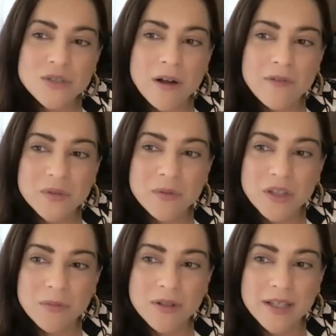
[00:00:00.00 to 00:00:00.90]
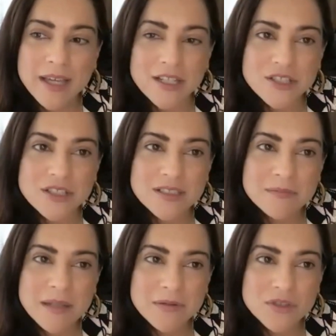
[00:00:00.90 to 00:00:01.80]
too often with communication,
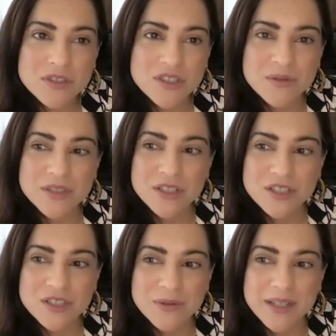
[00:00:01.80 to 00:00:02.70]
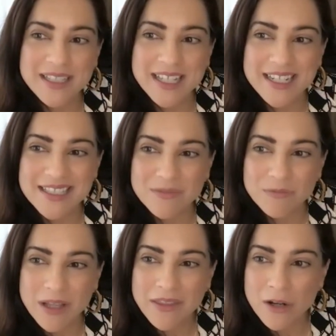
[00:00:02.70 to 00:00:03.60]
sometimes we just do it to just do it and get it done
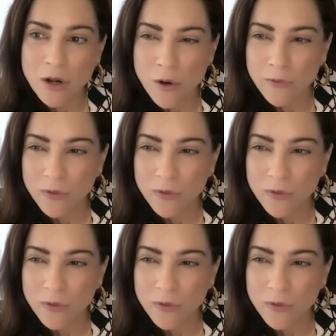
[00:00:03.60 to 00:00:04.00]
with and over